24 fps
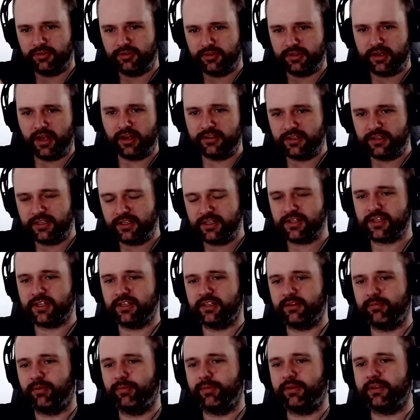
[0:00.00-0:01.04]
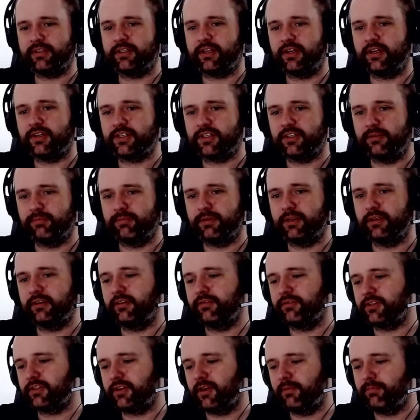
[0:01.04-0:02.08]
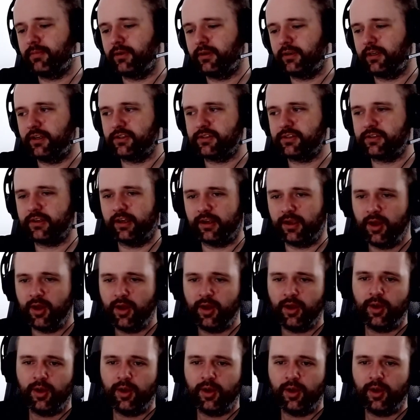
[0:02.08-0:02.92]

a decent implementation. But if somebody is like